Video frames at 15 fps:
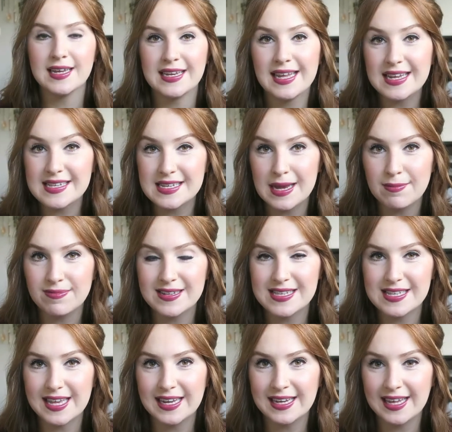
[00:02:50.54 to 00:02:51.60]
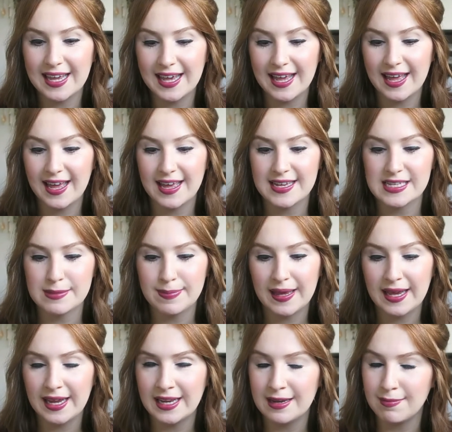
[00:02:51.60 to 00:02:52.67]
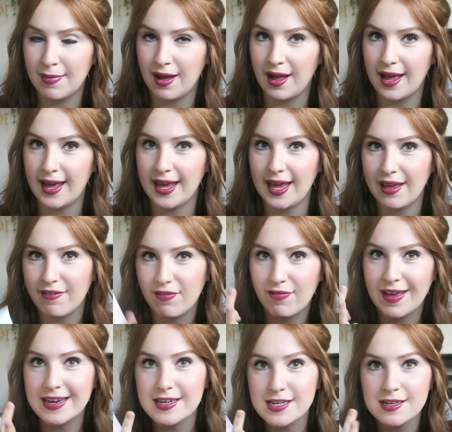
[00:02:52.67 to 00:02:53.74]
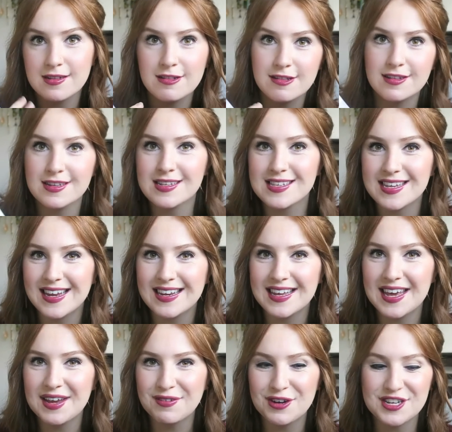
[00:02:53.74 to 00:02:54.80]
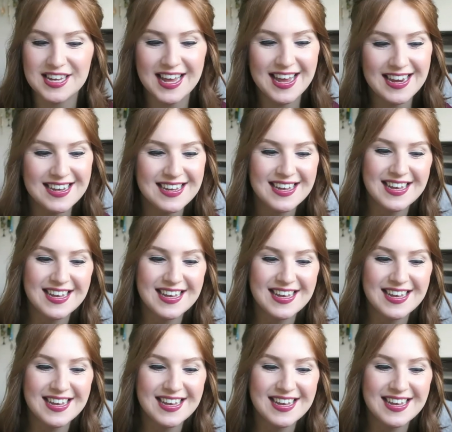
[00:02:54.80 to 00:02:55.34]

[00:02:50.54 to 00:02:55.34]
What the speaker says: Next up for skincare has been my facial skincare routine.